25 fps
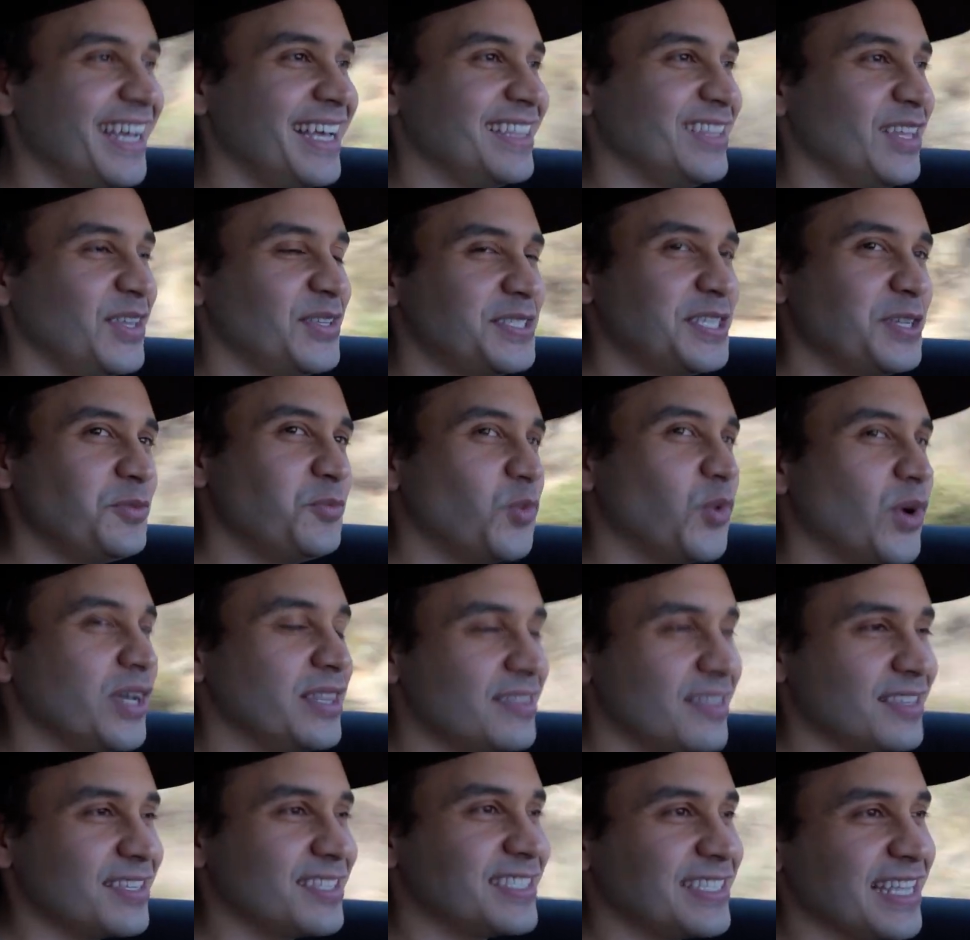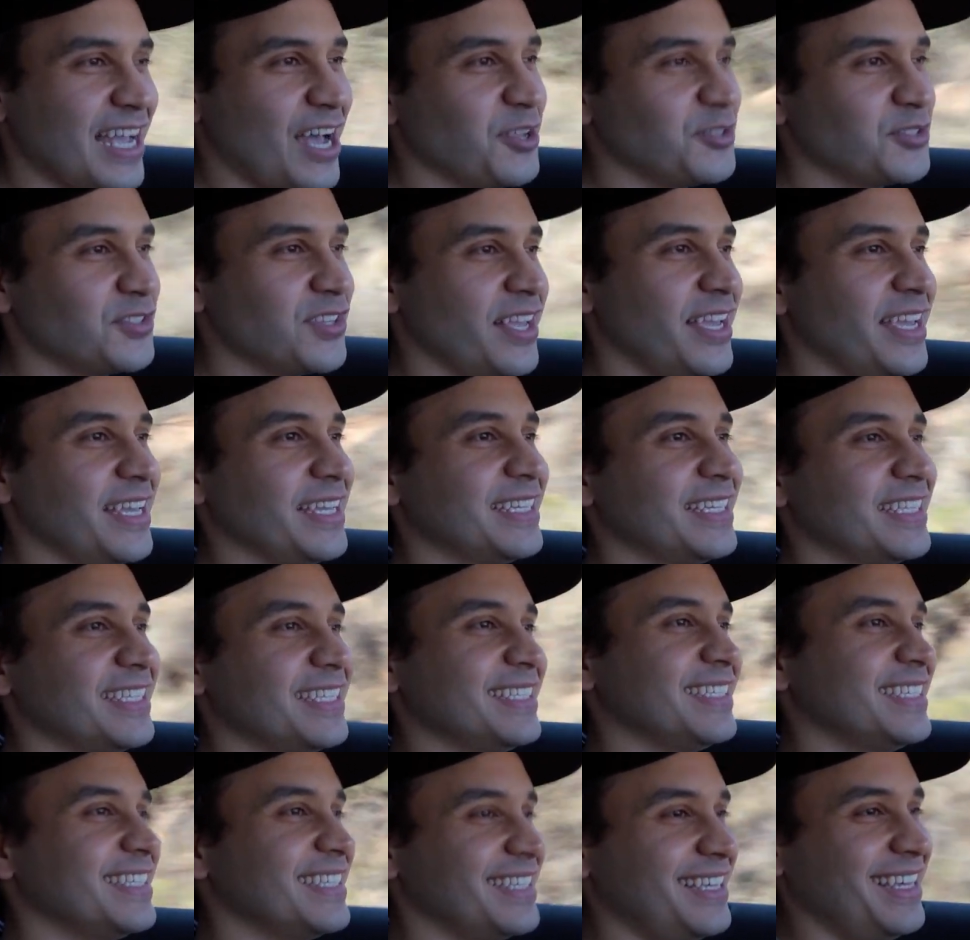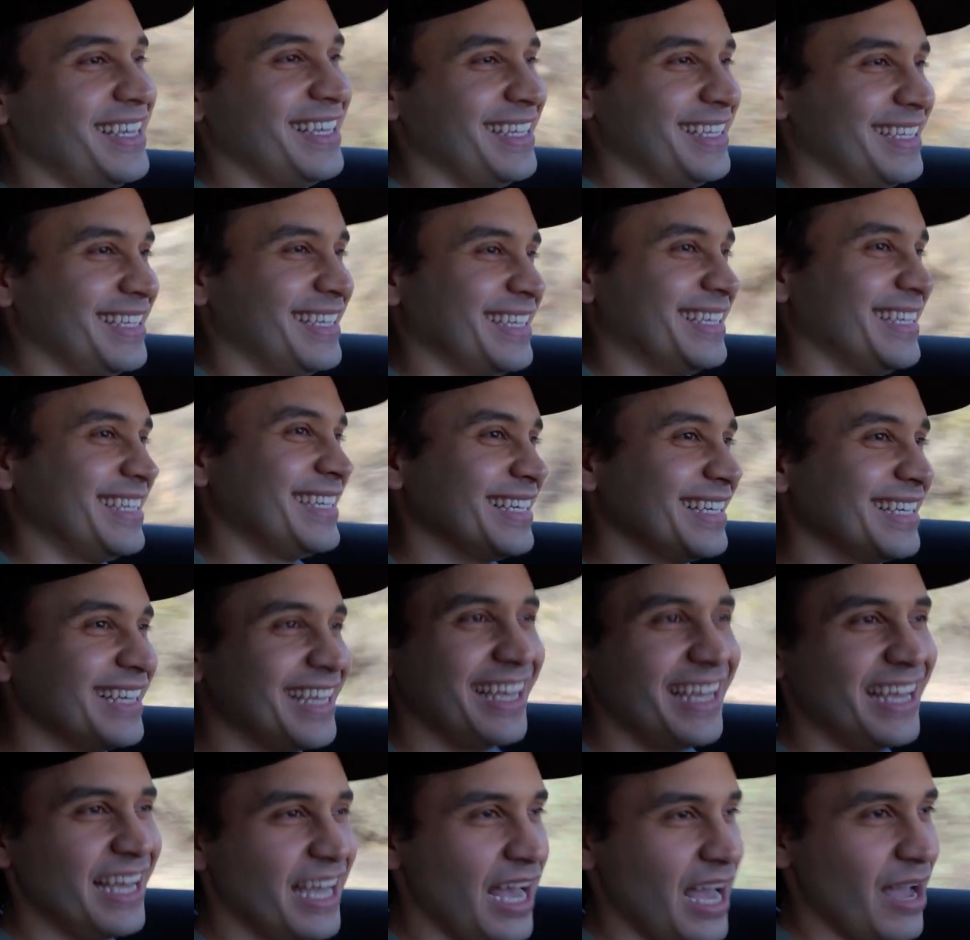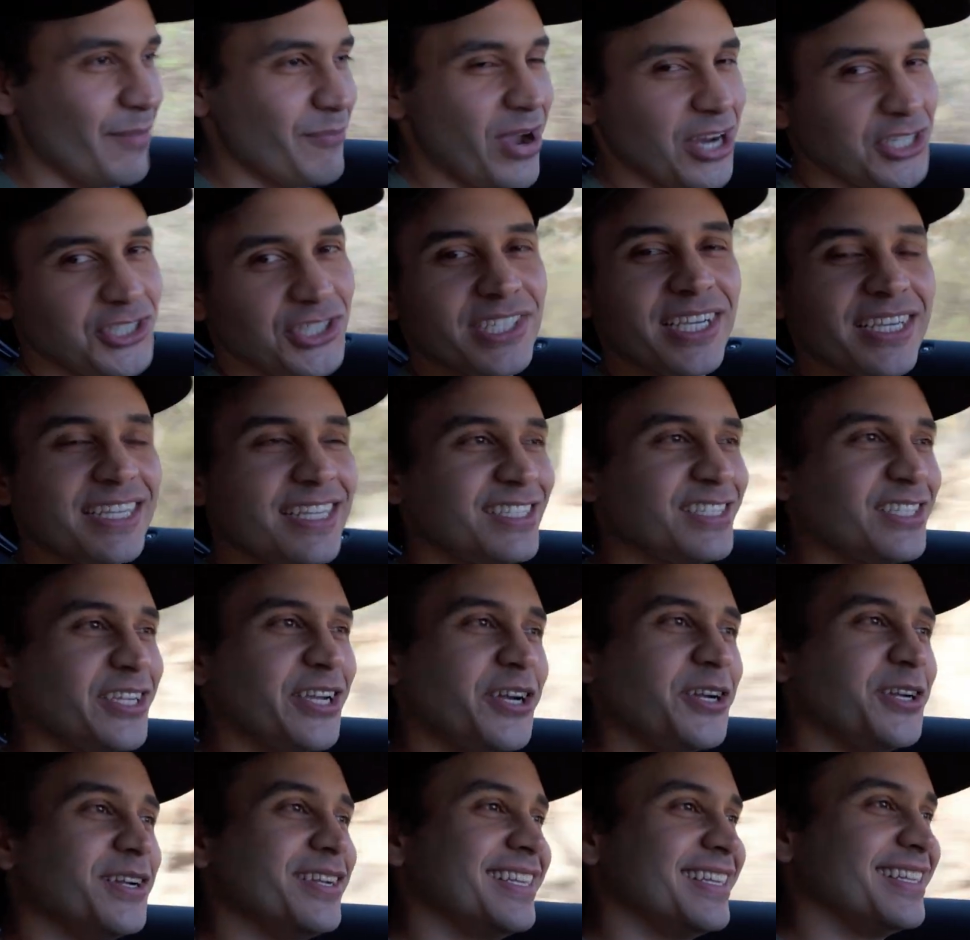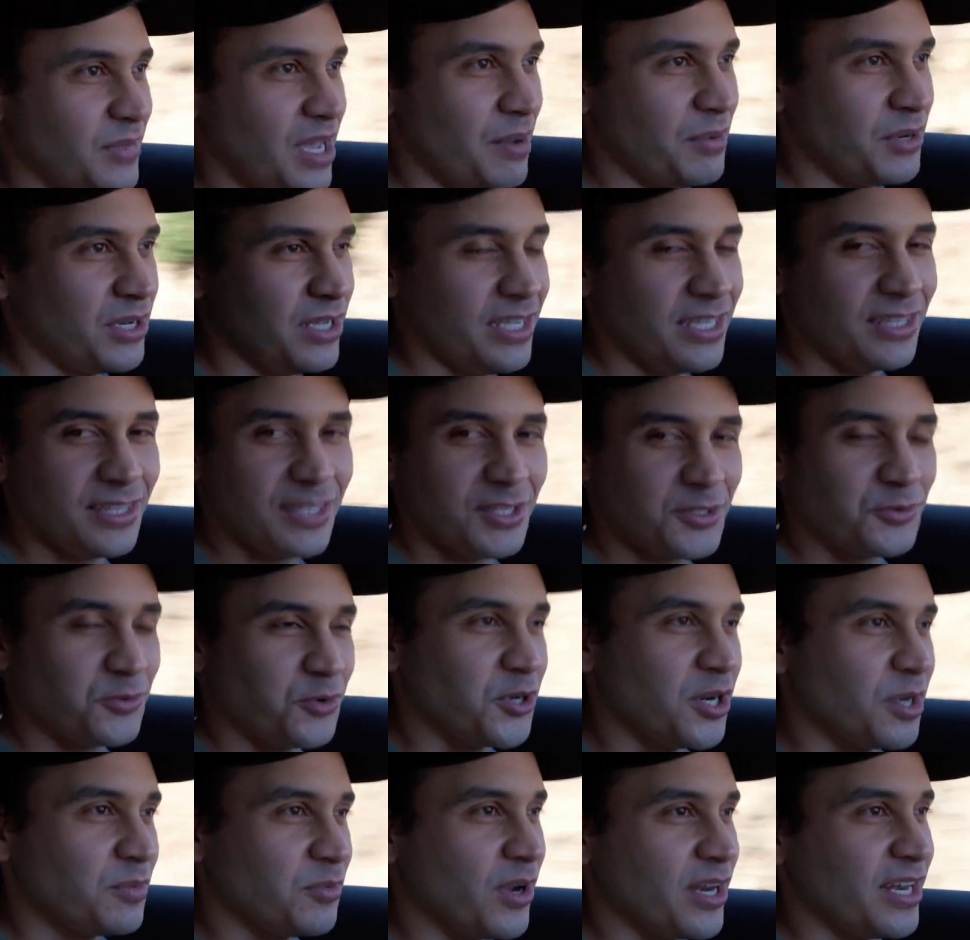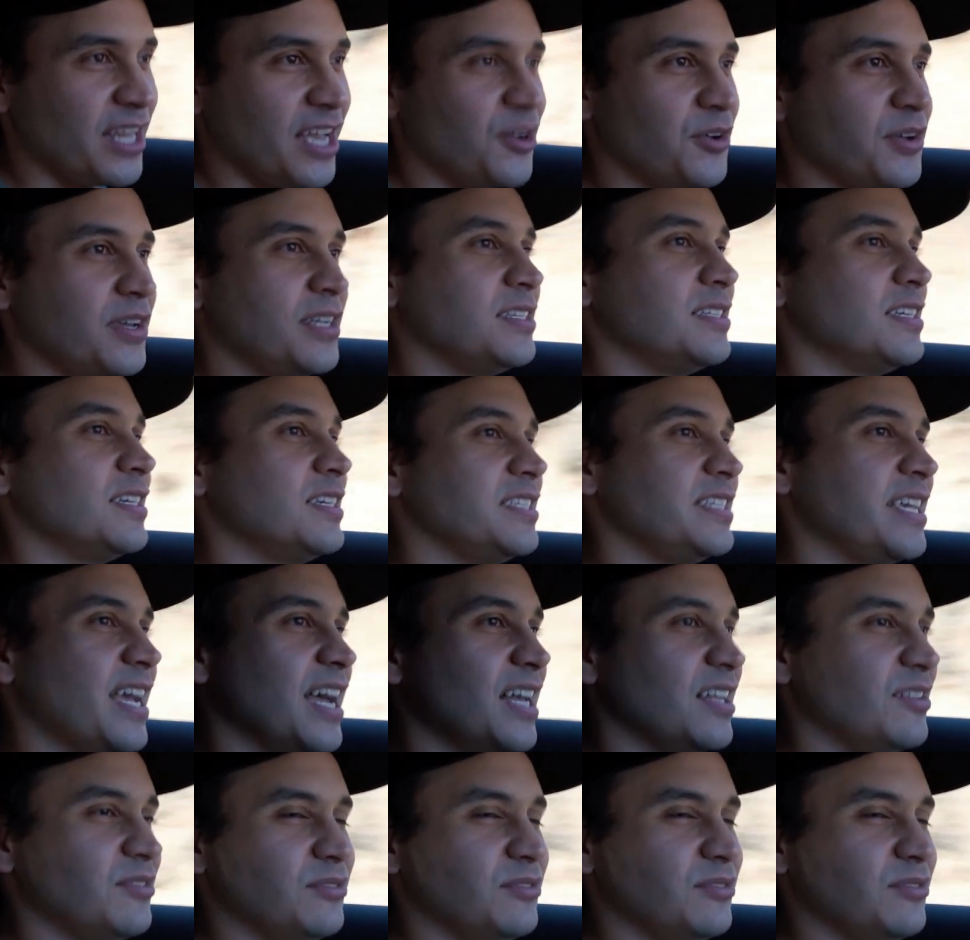Let's see what this sounds like. I'm actually kind of scared. I'm gonna hit this road up right now, and yeah, I